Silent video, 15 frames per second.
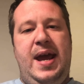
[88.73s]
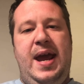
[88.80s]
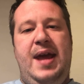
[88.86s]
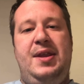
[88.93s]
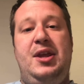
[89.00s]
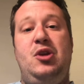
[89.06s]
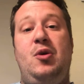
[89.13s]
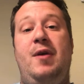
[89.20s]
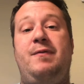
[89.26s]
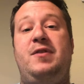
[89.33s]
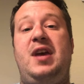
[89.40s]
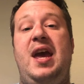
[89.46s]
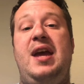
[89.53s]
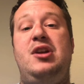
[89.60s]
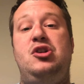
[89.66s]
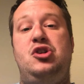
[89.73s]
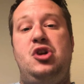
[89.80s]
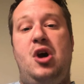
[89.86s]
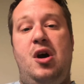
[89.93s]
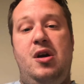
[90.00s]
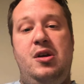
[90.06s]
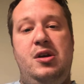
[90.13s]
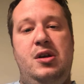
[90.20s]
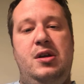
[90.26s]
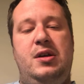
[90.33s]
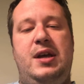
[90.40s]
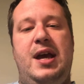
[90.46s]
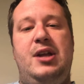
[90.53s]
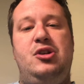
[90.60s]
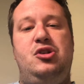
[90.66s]
And then you have Ken
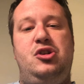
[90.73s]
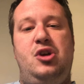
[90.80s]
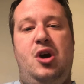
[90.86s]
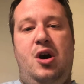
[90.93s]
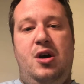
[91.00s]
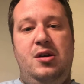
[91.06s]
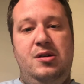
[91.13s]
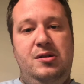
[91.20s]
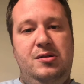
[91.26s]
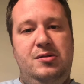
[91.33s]
Jeong,